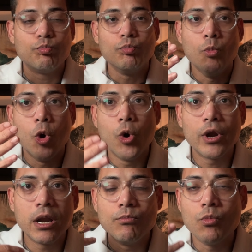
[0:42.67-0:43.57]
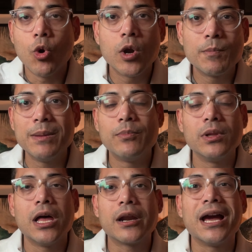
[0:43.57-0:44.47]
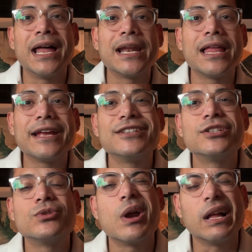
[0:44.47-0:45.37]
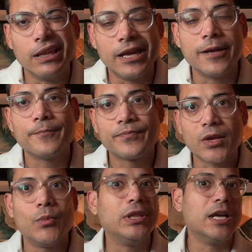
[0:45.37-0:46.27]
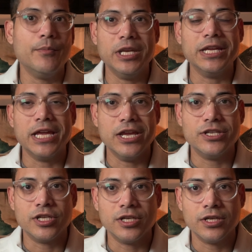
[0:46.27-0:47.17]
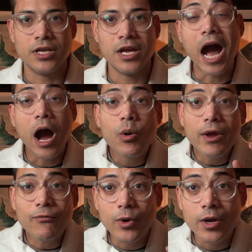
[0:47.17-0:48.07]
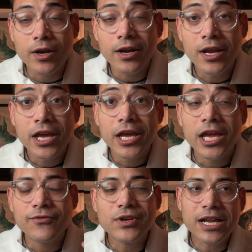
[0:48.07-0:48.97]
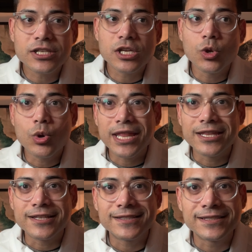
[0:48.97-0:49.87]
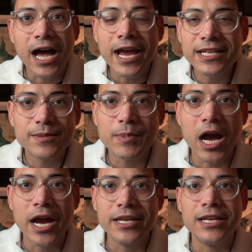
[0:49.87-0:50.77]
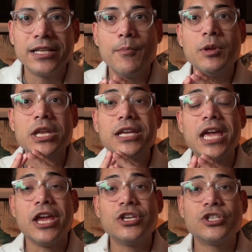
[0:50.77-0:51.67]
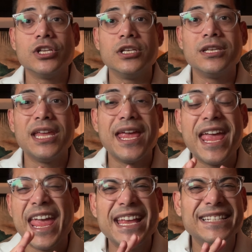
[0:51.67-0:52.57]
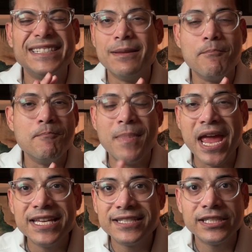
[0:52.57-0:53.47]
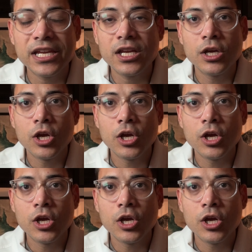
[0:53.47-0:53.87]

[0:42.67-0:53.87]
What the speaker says: more and more people are kind of like struggling with communication. However, if you actually look at the science behind it, communication is the basic